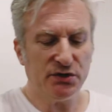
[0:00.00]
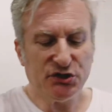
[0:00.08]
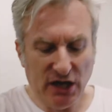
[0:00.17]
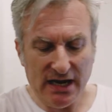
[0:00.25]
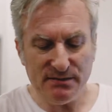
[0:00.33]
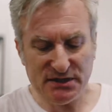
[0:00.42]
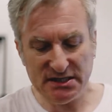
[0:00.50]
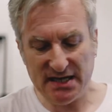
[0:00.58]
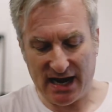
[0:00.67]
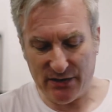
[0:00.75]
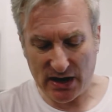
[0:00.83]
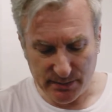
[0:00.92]
what James is
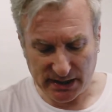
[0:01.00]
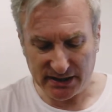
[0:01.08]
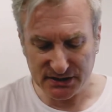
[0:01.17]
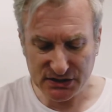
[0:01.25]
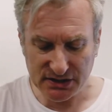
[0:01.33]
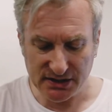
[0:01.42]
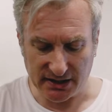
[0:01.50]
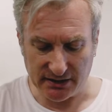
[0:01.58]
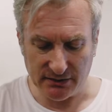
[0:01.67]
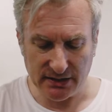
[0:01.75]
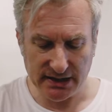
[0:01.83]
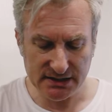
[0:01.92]
now helping us to
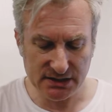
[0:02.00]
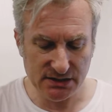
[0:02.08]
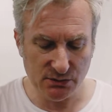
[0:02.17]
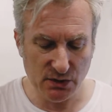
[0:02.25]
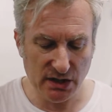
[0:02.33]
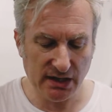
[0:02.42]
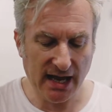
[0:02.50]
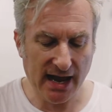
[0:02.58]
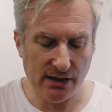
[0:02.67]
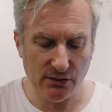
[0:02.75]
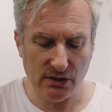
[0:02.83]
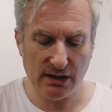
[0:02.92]
do is to work
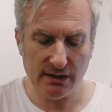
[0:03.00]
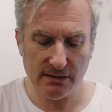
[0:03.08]
out